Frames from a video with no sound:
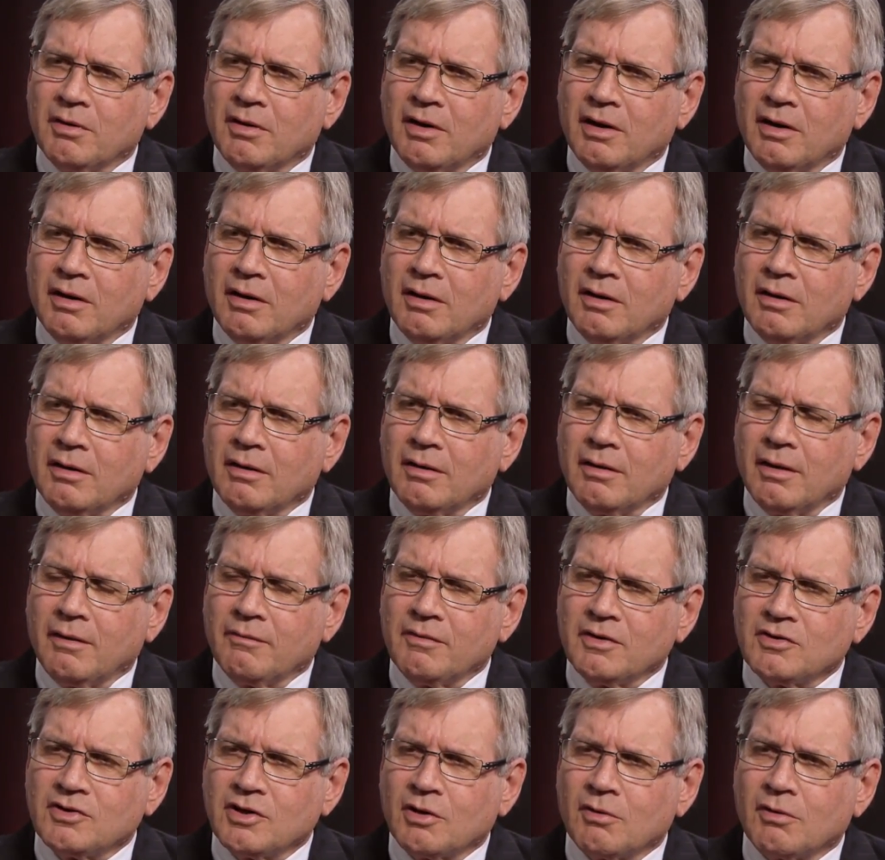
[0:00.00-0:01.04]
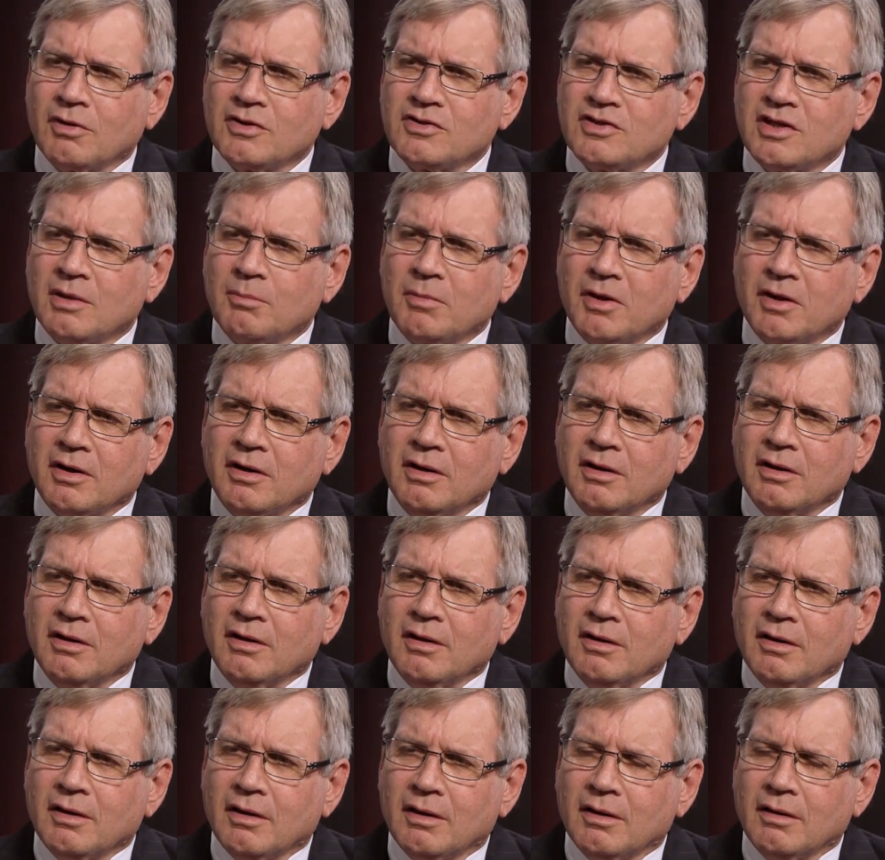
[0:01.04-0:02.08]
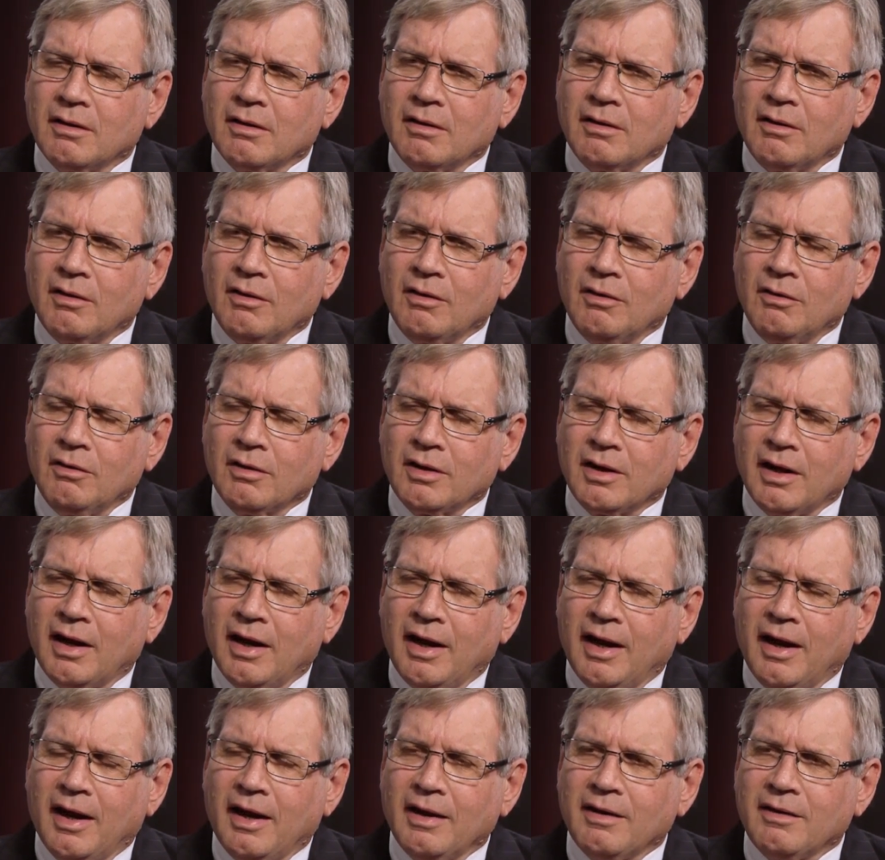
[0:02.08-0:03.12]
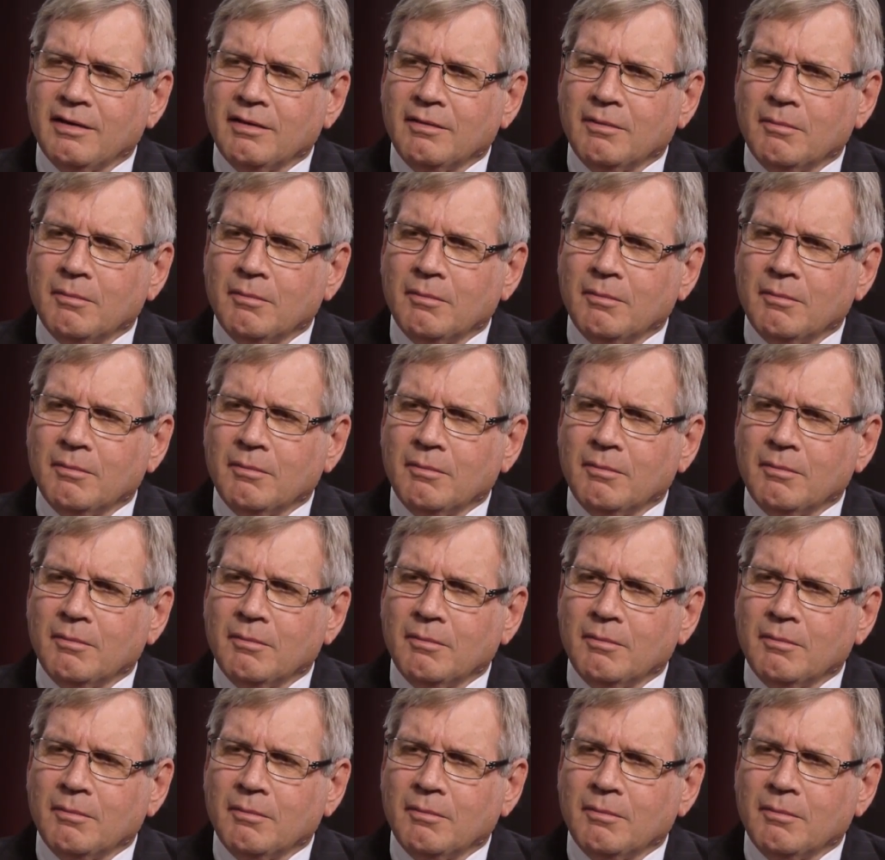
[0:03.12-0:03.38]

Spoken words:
of the General Assembly look at